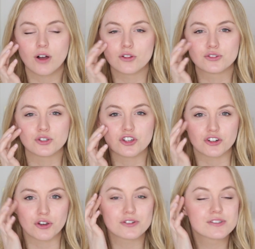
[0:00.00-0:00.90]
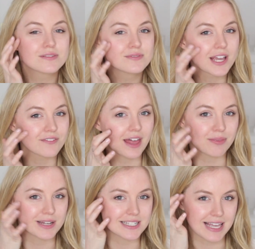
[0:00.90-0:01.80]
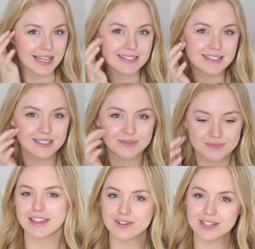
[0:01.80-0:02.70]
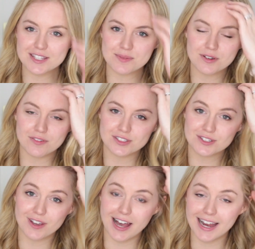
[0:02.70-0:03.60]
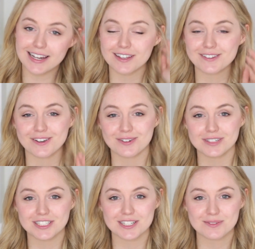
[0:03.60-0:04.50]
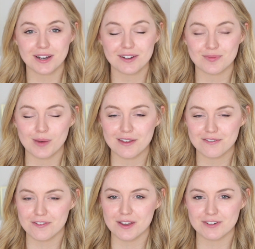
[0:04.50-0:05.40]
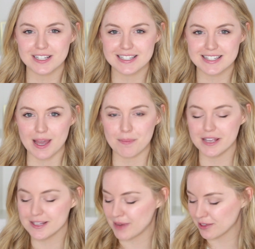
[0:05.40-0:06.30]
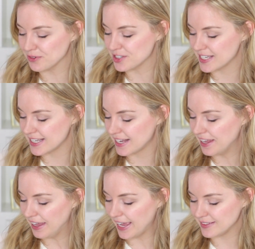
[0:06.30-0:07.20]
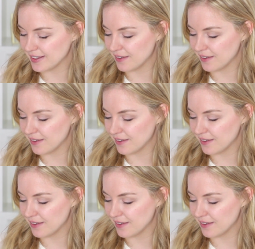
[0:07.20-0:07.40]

onto your nose, if that makes sense. Now let's move on to highlighter, which is one of my favorite steps in my routine, and they